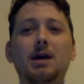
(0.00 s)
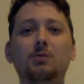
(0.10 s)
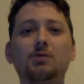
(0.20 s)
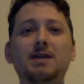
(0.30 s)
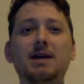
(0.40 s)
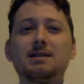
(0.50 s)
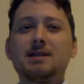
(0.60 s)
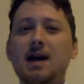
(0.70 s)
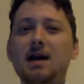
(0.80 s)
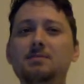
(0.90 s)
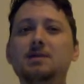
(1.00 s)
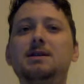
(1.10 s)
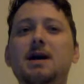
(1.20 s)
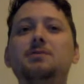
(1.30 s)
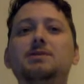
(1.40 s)
It will take time to
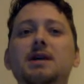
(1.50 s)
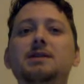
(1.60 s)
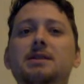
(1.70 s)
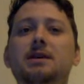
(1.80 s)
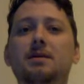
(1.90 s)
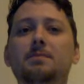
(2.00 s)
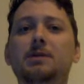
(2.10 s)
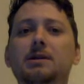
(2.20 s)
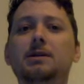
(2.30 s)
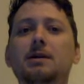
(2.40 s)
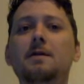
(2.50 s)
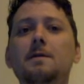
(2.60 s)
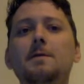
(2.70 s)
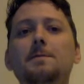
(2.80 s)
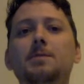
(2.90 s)
downsize. The company
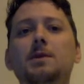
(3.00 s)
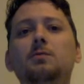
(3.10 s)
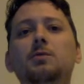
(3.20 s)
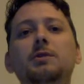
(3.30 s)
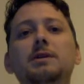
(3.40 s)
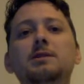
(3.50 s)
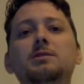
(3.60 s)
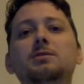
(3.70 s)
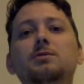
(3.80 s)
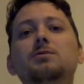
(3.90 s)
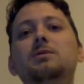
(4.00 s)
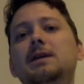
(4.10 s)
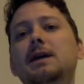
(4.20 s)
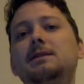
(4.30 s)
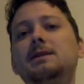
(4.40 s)
will need to
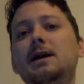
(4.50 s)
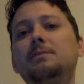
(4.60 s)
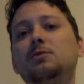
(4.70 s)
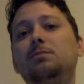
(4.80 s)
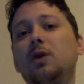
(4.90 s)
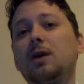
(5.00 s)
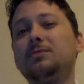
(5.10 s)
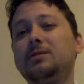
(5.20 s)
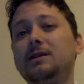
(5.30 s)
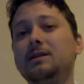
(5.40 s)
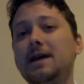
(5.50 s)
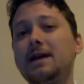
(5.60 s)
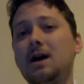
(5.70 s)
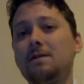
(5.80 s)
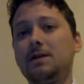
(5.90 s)
take time to properly
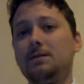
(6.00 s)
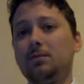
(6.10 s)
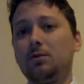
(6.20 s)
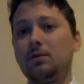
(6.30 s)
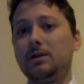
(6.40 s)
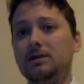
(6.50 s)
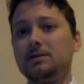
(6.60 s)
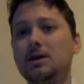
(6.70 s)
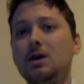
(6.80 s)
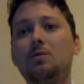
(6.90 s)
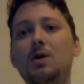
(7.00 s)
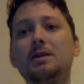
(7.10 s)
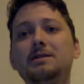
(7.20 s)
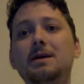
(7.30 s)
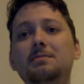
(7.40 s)
lay off employees
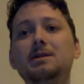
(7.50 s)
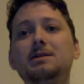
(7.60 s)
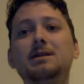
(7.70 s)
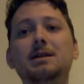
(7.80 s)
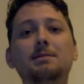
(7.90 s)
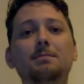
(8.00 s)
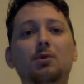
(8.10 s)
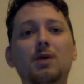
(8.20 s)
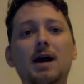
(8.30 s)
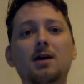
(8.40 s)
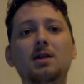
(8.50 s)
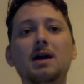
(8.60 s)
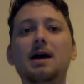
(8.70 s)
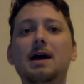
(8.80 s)
while attempting to keep morale